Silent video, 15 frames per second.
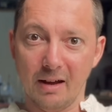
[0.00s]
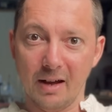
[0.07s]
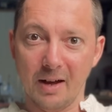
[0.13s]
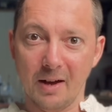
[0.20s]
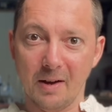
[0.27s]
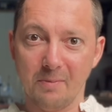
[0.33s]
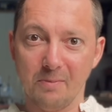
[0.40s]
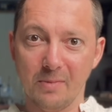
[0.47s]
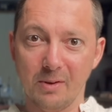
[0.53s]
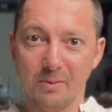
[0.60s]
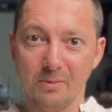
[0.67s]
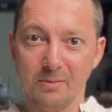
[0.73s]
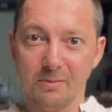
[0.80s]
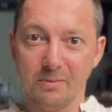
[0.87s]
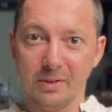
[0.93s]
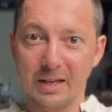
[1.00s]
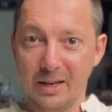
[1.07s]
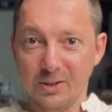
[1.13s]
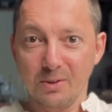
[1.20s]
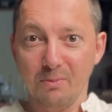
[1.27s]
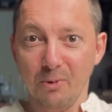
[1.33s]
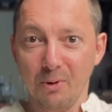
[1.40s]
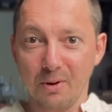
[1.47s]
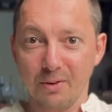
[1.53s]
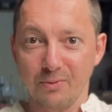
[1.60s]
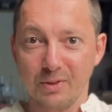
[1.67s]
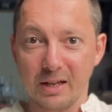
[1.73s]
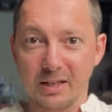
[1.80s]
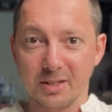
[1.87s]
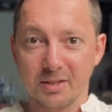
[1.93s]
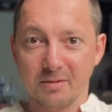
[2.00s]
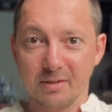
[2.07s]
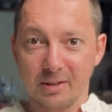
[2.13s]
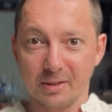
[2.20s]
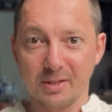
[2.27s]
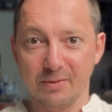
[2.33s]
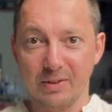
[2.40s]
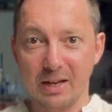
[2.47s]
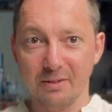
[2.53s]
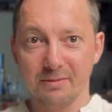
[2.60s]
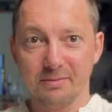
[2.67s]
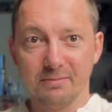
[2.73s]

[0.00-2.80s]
We're going to do more of this. Lots of love.